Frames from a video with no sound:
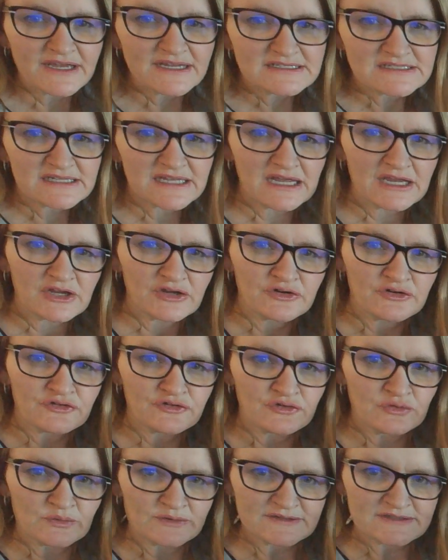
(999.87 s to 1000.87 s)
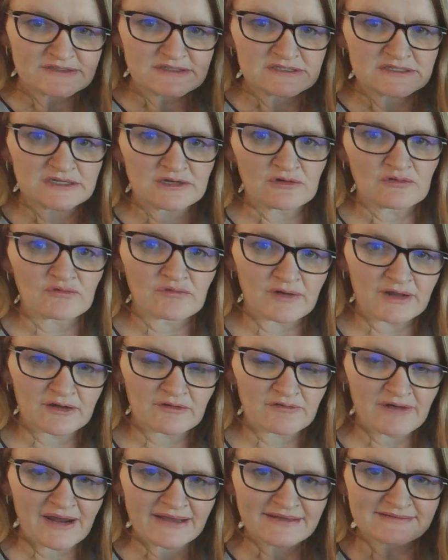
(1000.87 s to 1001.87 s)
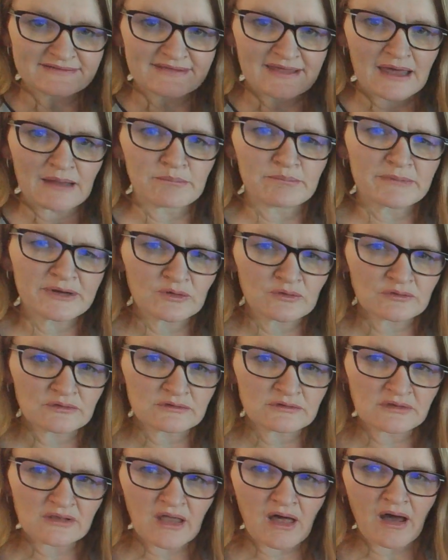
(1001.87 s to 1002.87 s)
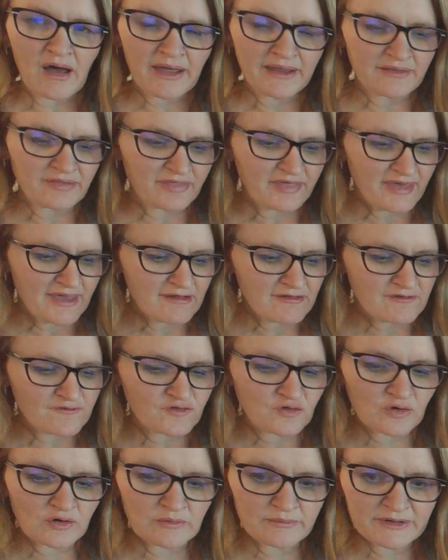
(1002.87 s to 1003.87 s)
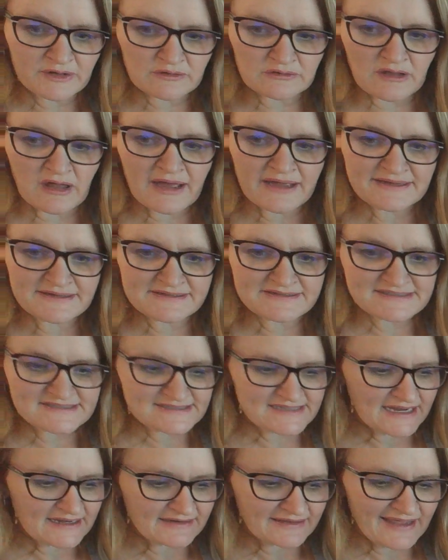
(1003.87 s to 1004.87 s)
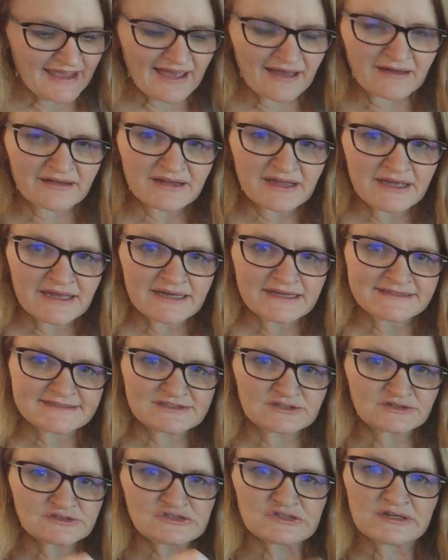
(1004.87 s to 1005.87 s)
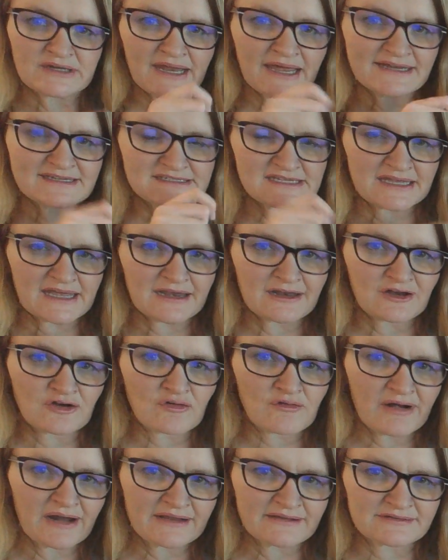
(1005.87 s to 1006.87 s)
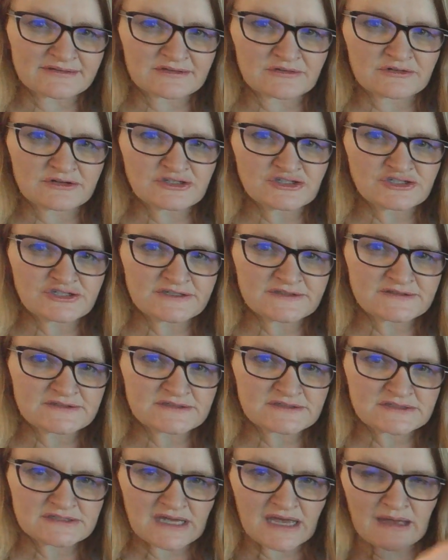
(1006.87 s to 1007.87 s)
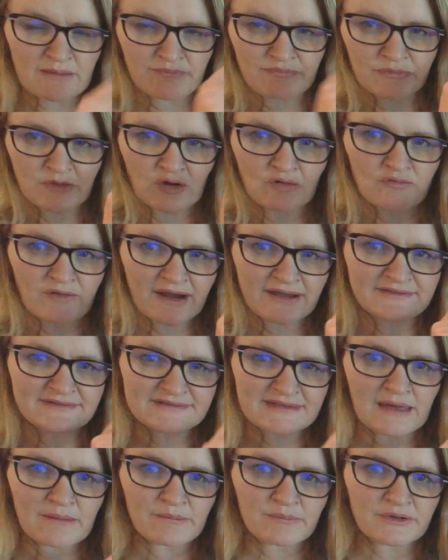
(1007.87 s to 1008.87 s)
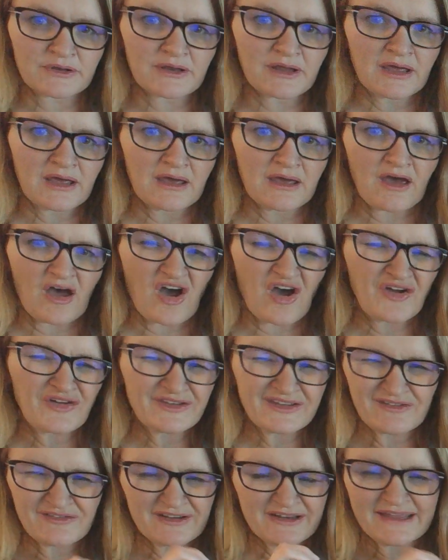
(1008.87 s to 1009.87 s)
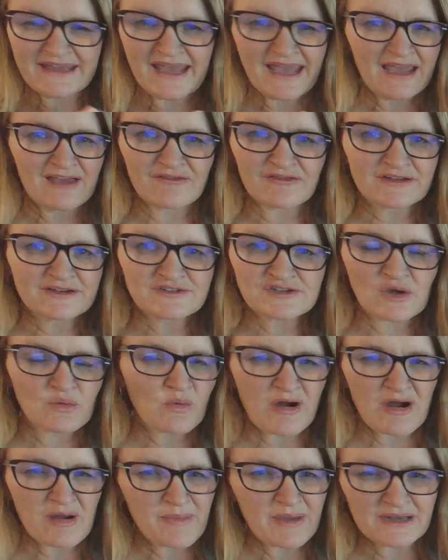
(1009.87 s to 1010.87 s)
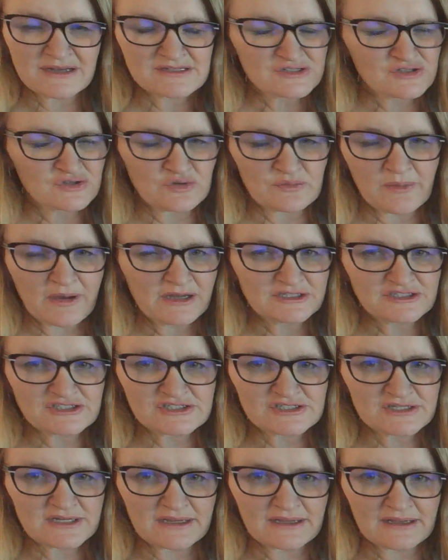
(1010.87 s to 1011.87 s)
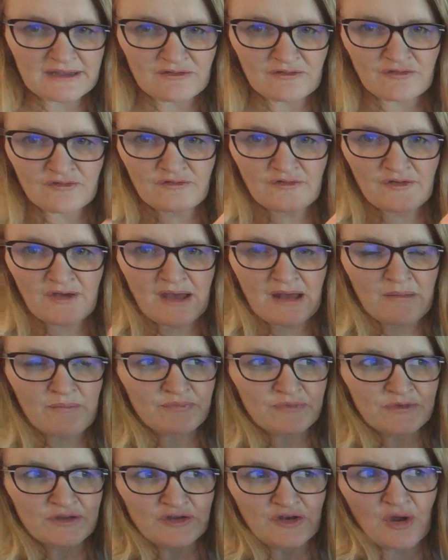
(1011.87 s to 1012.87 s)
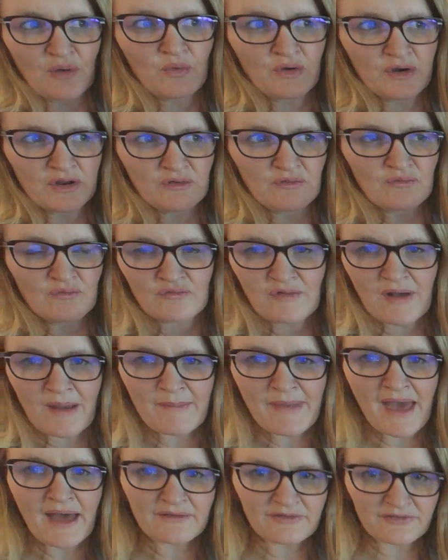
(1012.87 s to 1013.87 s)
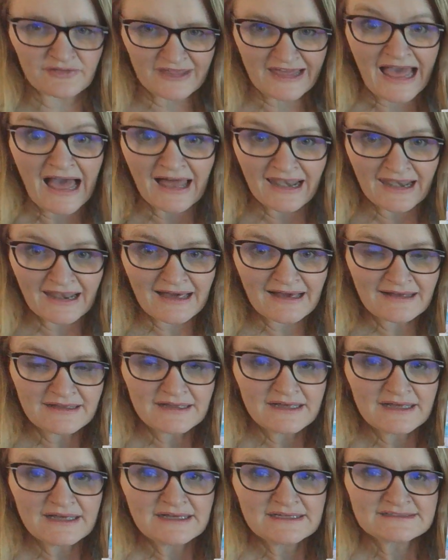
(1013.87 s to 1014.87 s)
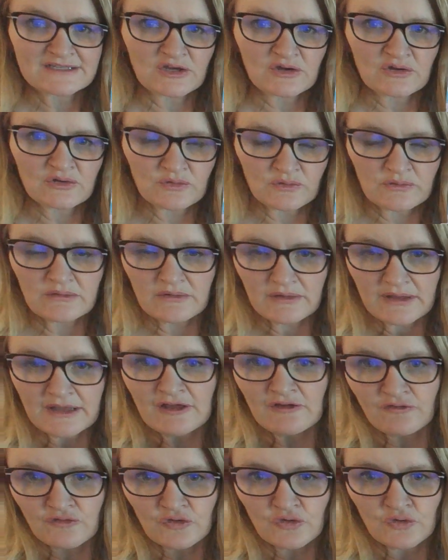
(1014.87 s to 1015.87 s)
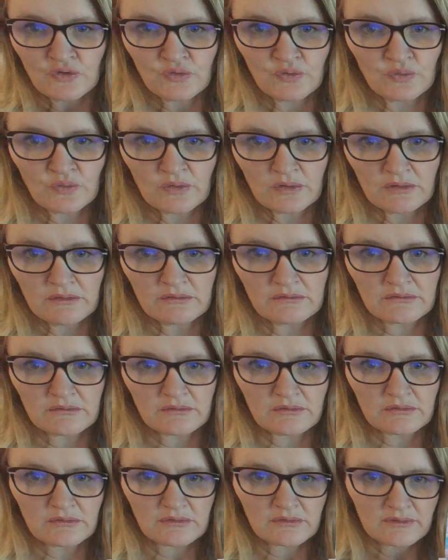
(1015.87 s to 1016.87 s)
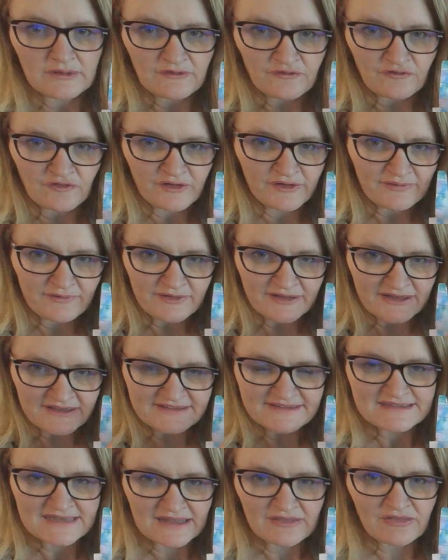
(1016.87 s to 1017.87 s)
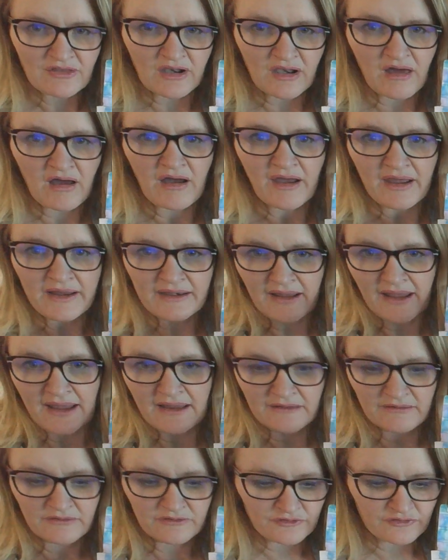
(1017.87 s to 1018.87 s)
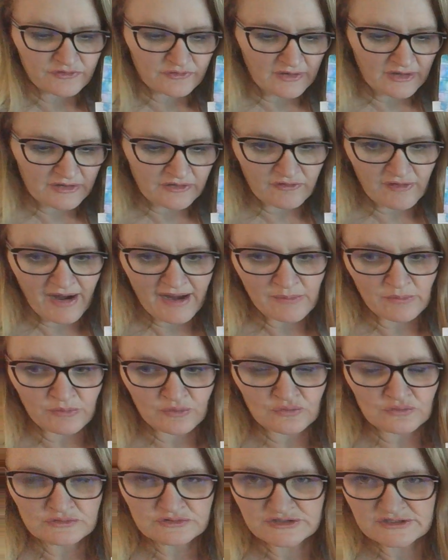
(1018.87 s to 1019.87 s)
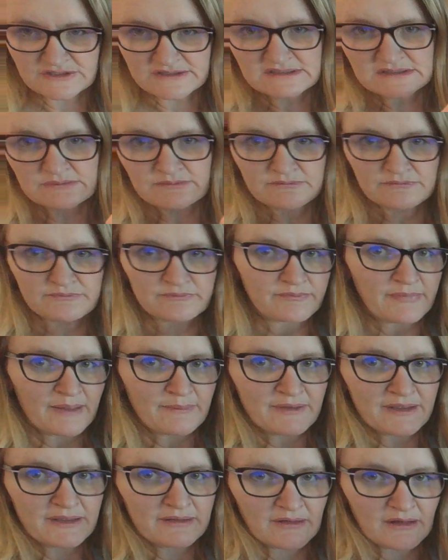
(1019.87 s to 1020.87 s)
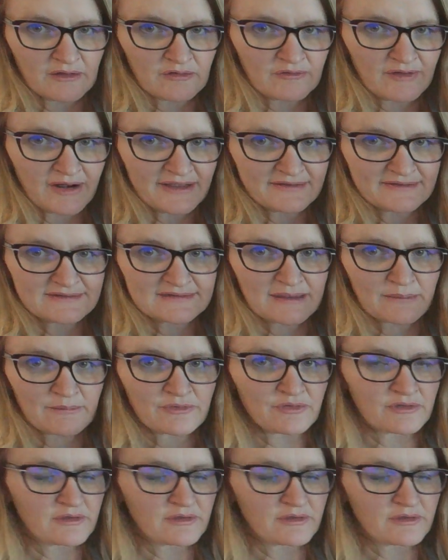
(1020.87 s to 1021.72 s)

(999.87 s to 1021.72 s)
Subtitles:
to get you to do was to erase that middle line there. If your middle line is standing out, it's not too late to get an eraser and just erase that, but only really carefully. Don't worry about it too much if you don't want to rub out the colour. So if you can see the line and you're able, just maybe erase some of